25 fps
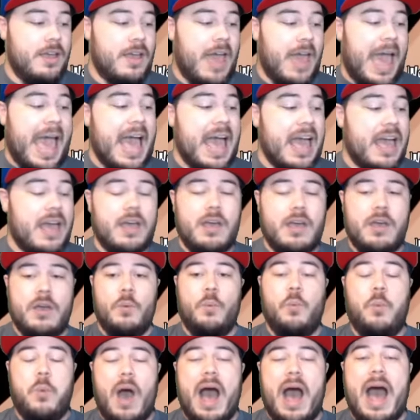Ha!
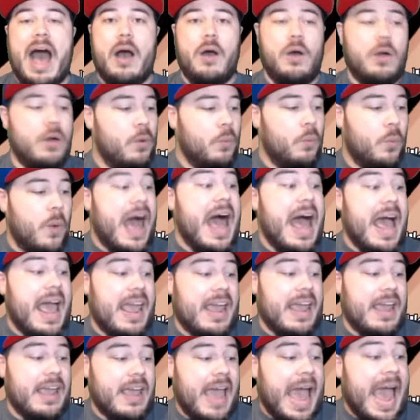What?
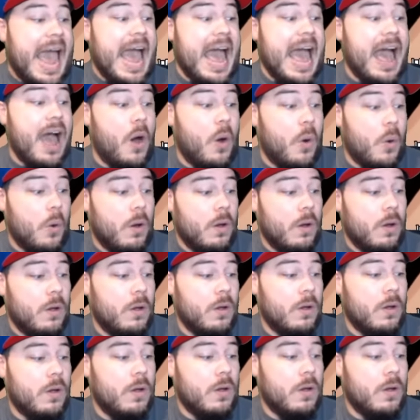Why? How?
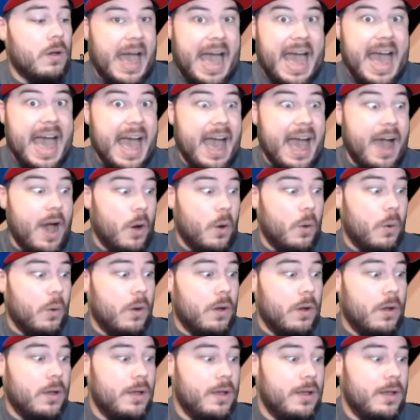How?